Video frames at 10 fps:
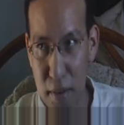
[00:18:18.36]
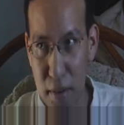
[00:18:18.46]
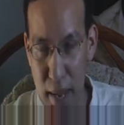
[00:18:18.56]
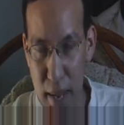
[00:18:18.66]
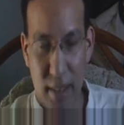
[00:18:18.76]

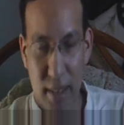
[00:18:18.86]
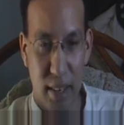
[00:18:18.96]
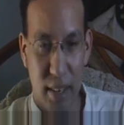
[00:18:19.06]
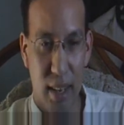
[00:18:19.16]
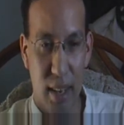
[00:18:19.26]

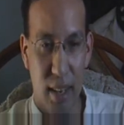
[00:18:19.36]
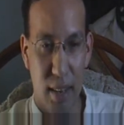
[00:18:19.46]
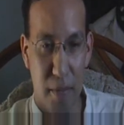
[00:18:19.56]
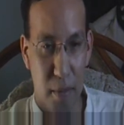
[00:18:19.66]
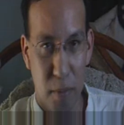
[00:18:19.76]
Basically,
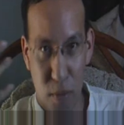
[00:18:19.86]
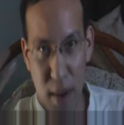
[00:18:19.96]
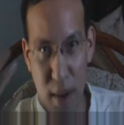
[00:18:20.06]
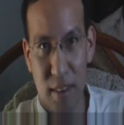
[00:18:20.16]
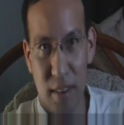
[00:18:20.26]
if I'm
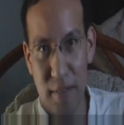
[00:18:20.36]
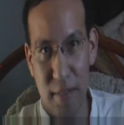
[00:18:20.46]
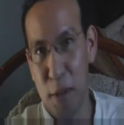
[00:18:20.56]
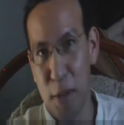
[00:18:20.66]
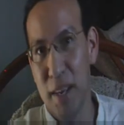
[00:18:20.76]

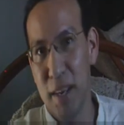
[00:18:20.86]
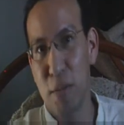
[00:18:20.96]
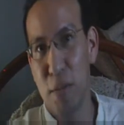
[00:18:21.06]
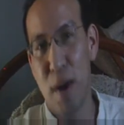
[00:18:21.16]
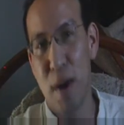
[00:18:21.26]
explaining
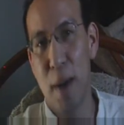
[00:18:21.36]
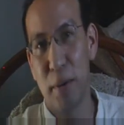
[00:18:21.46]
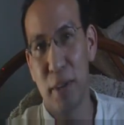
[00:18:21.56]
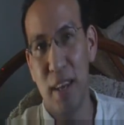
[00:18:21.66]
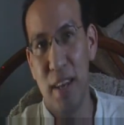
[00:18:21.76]
this
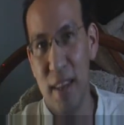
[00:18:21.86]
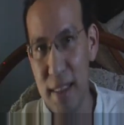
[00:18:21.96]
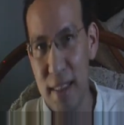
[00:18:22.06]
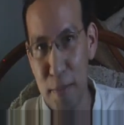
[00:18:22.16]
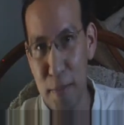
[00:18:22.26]
properly,
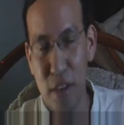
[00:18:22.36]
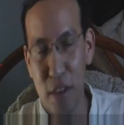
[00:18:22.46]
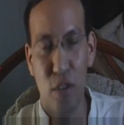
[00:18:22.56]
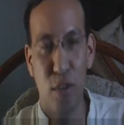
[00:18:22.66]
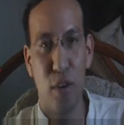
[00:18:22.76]
that's my
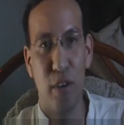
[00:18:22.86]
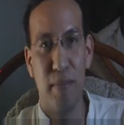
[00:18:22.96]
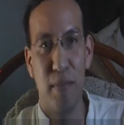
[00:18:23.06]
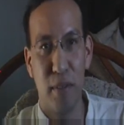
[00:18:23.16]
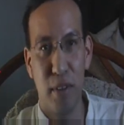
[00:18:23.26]
concern
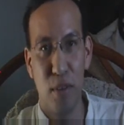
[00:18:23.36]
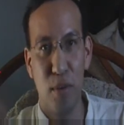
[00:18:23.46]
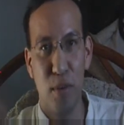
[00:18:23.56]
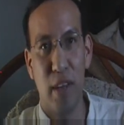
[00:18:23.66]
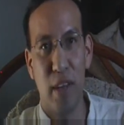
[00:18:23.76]
for the
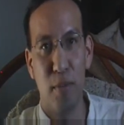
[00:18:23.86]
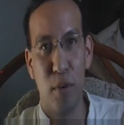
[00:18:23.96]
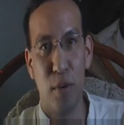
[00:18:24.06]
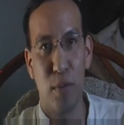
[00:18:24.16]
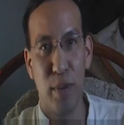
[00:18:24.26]
new Sailor
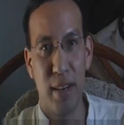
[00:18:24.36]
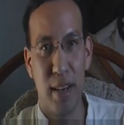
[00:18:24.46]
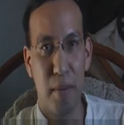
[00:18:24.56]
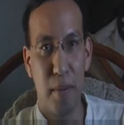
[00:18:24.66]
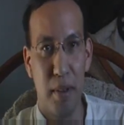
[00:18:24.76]
Moon redub.